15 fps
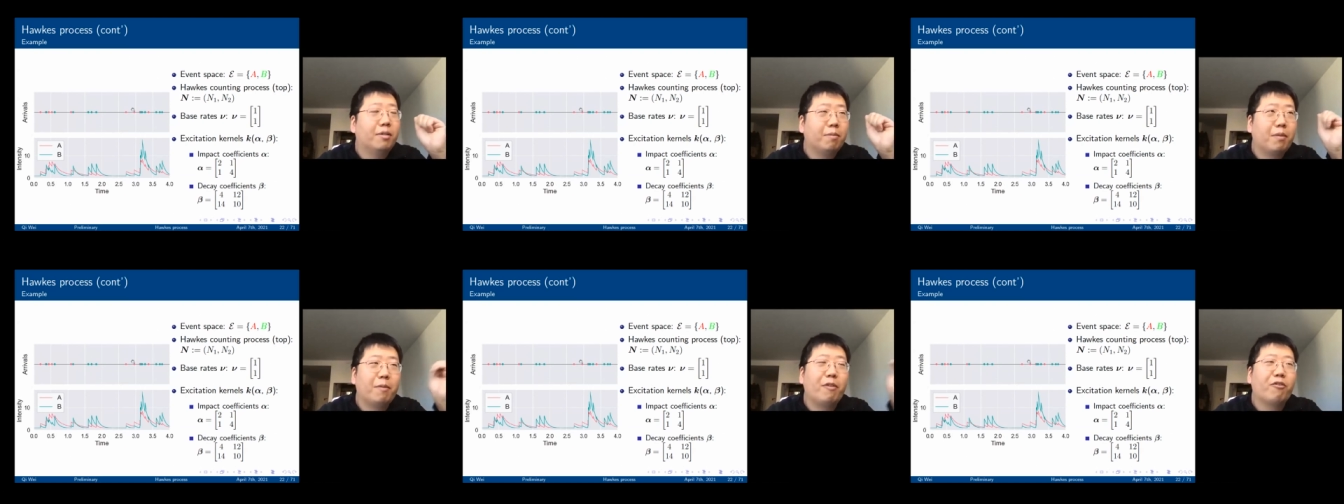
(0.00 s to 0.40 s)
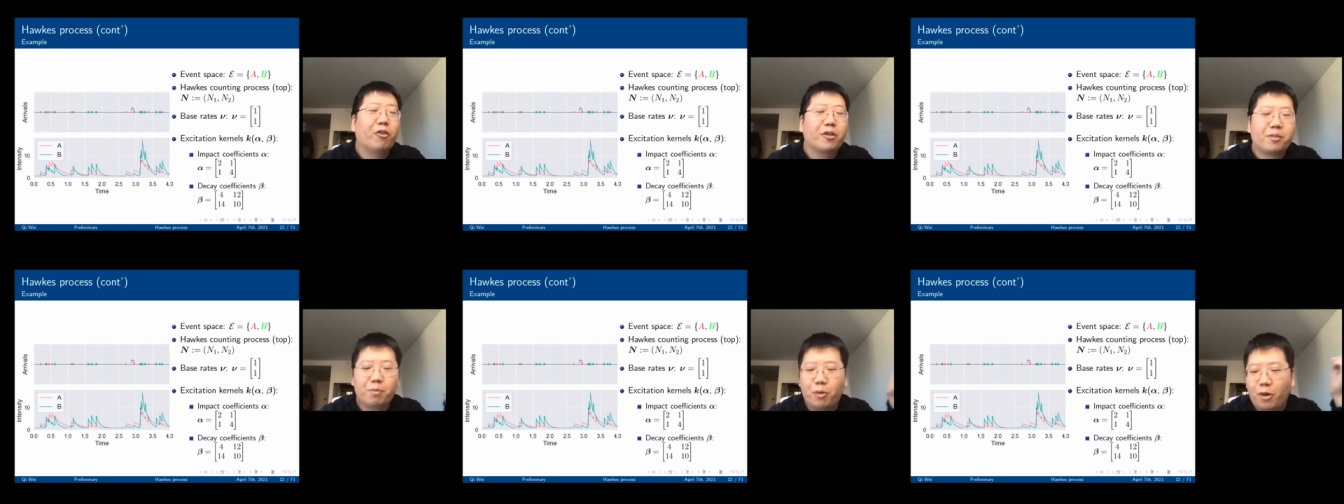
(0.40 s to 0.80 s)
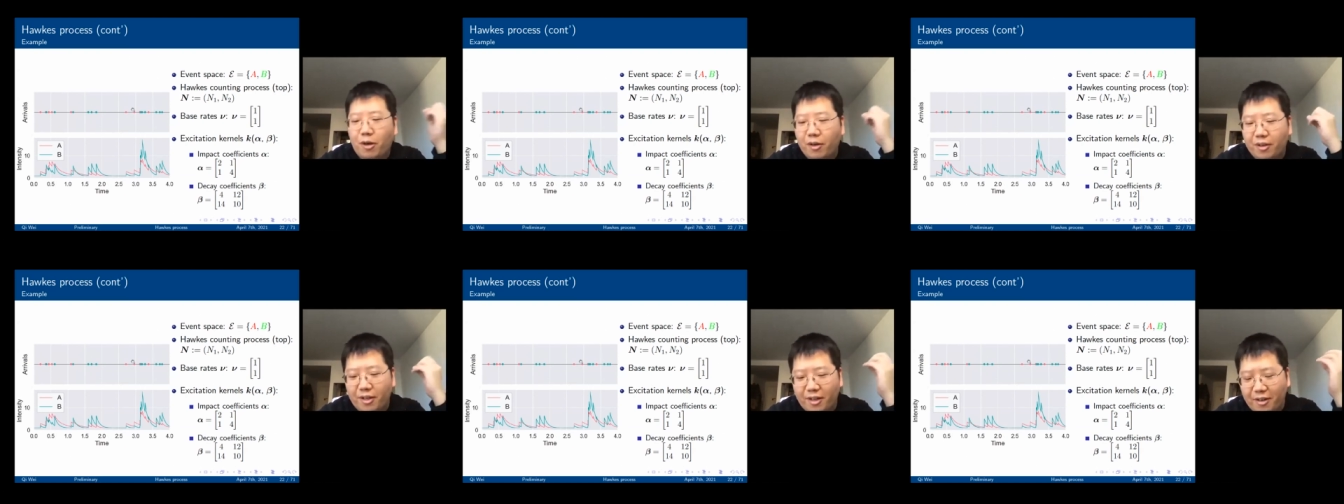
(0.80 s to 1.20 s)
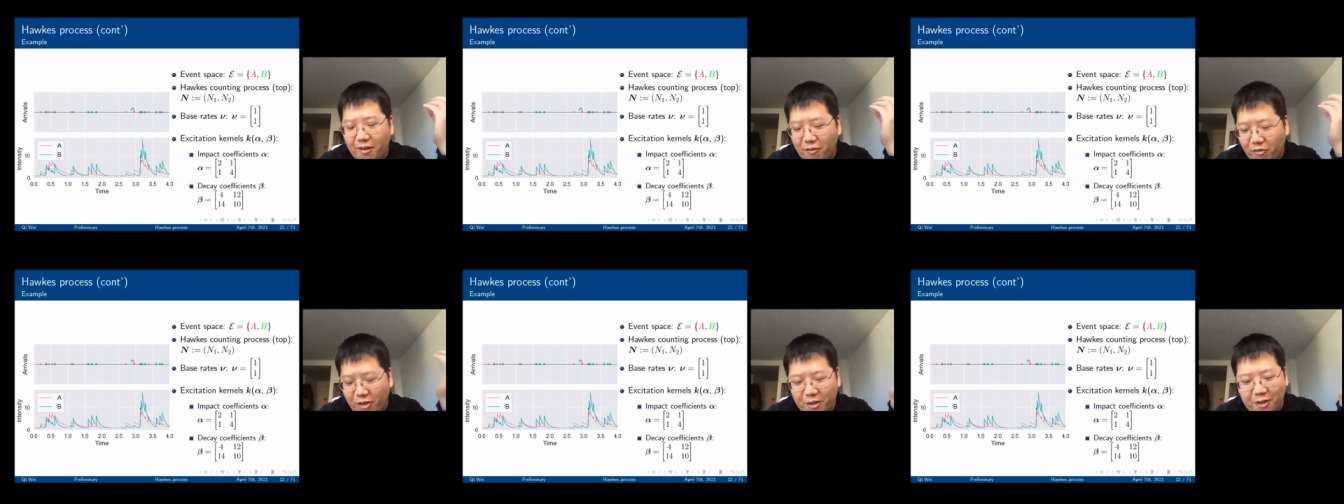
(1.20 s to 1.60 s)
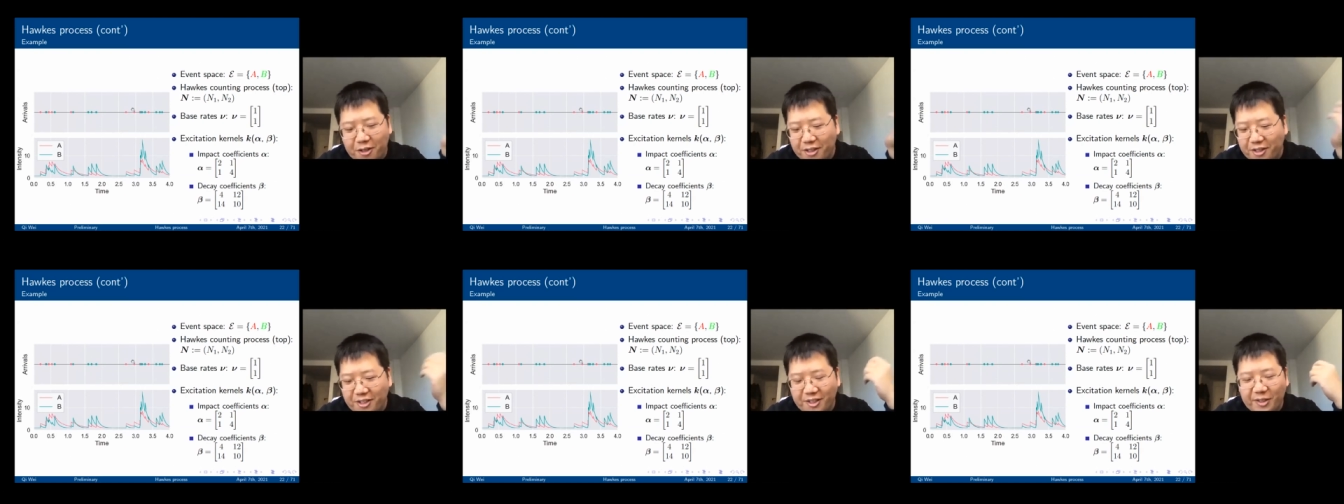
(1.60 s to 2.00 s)
maybe focus more on the
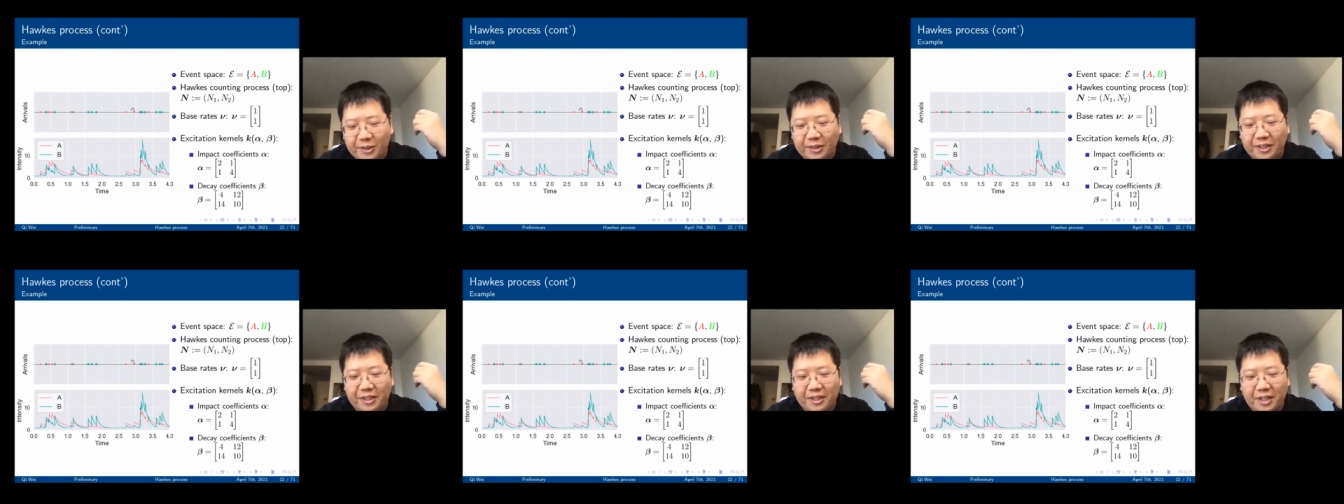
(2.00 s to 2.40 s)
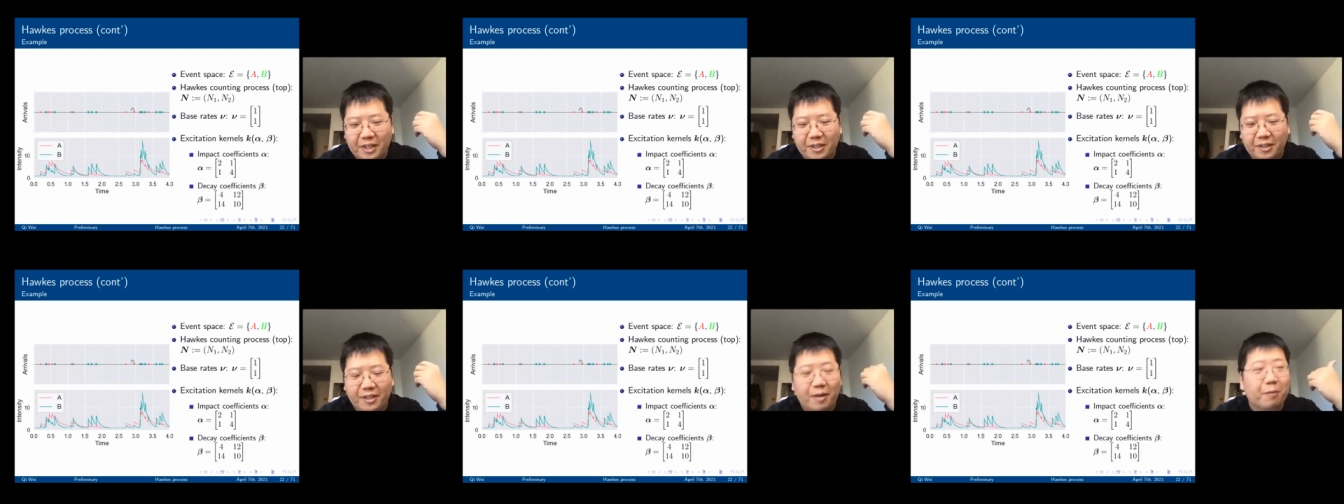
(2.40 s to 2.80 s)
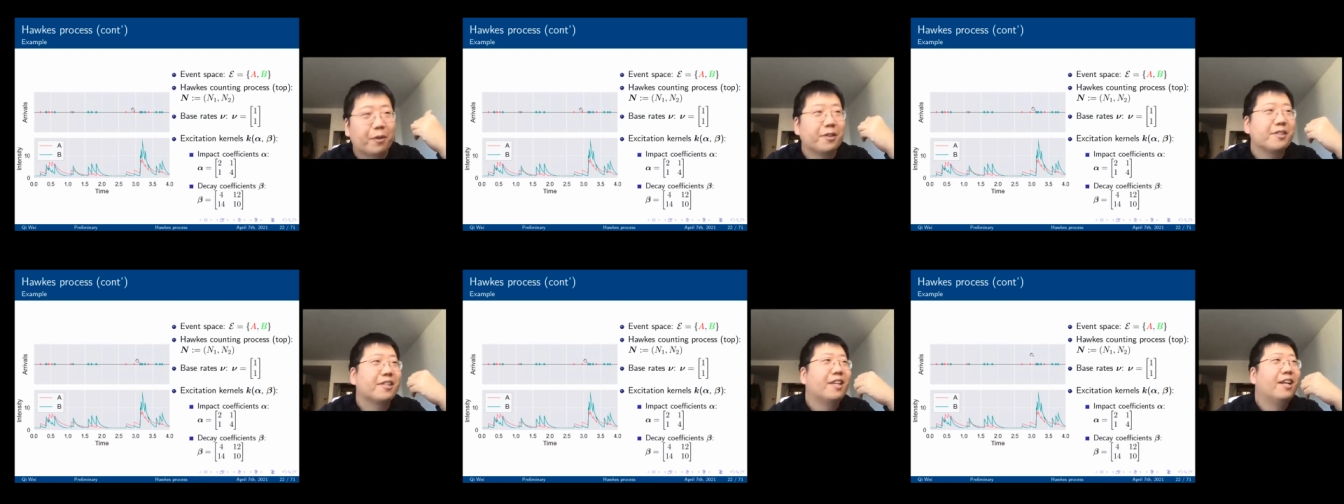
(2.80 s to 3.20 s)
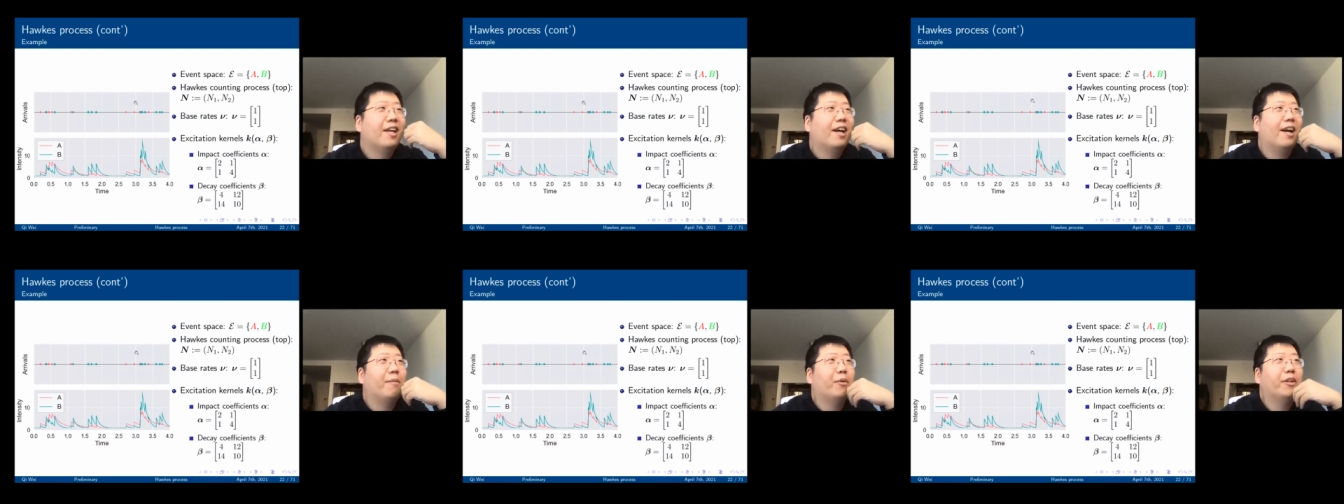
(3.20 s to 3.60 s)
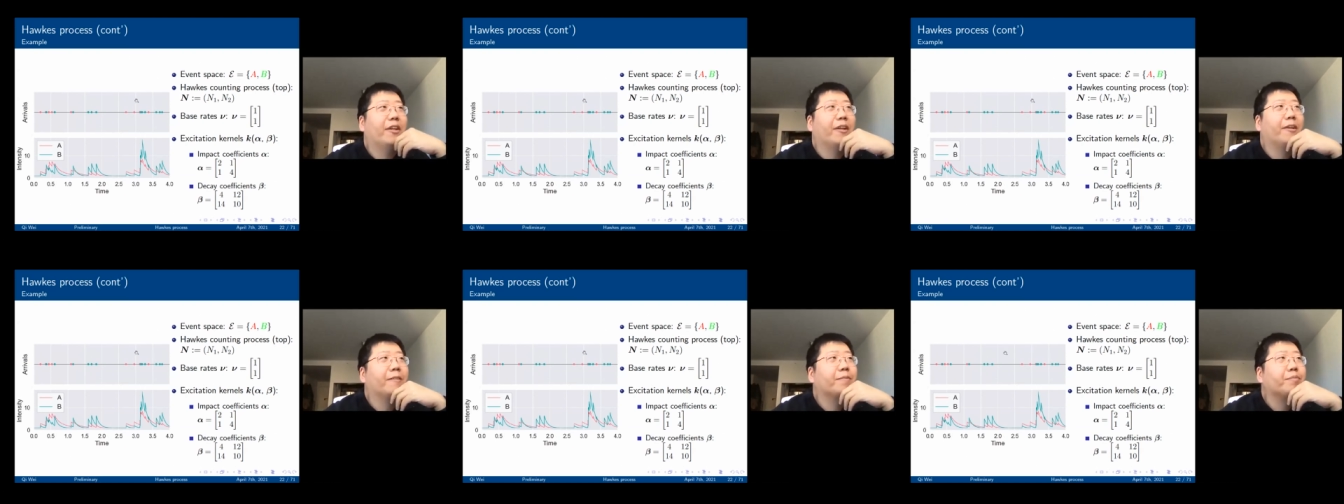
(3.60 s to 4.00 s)
figures or the numbers I put it
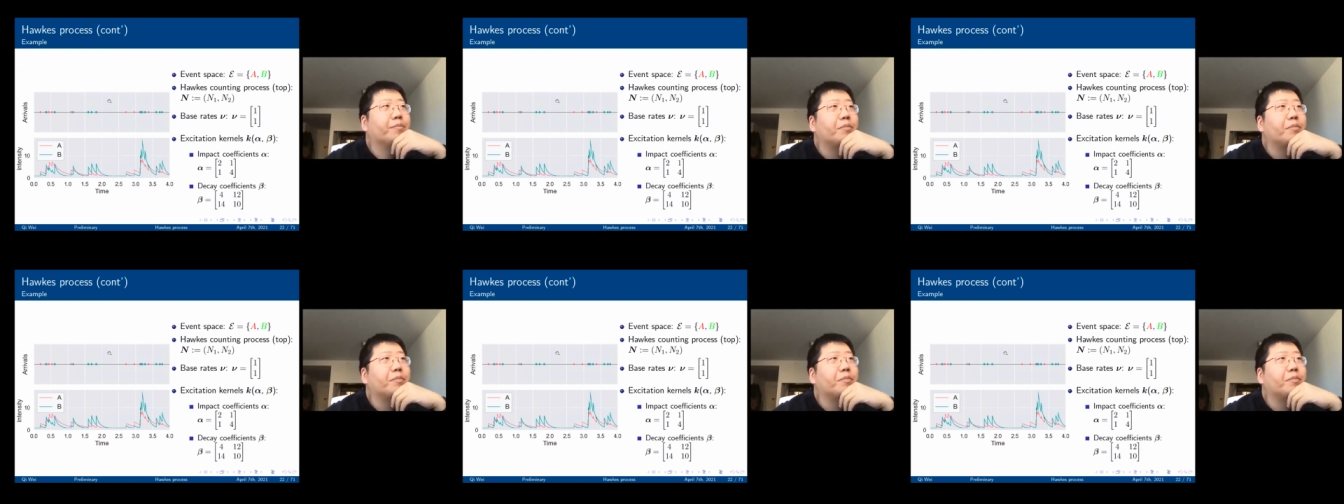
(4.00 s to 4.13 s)
here.